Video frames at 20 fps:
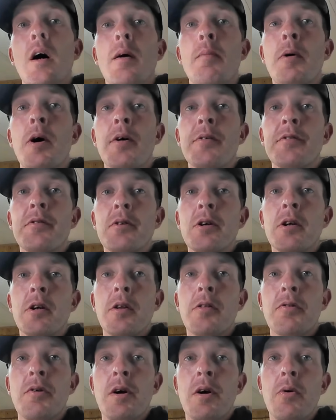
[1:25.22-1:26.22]
I'm also going to
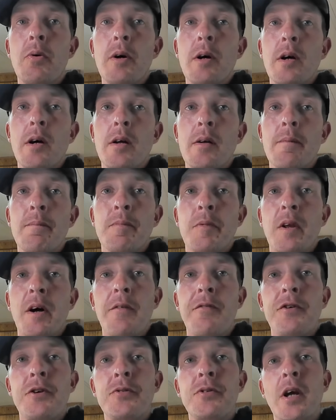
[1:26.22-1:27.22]
throw in a
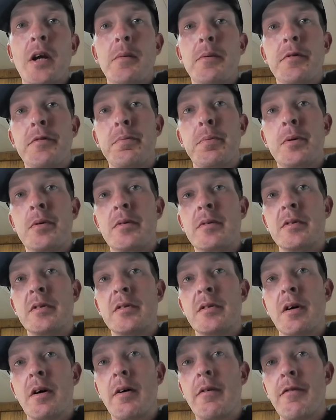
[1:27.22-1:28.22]
few tablespoons
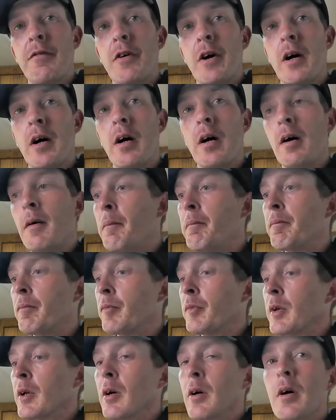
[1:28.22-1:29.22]
of
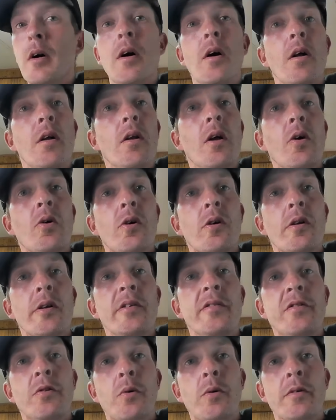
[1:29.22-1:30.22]
locally
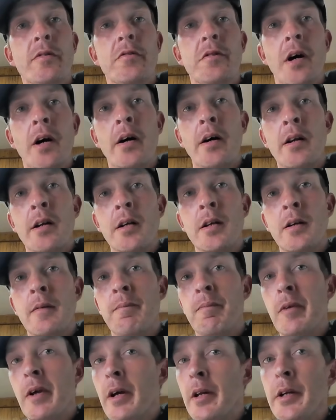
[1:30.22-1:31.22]
sourced honey.
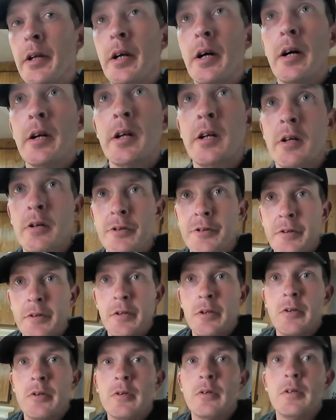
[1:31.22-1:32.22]
Any honey will
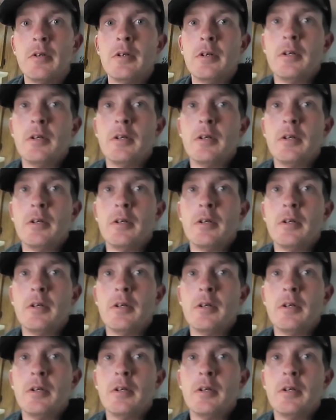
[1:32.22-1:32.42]
do.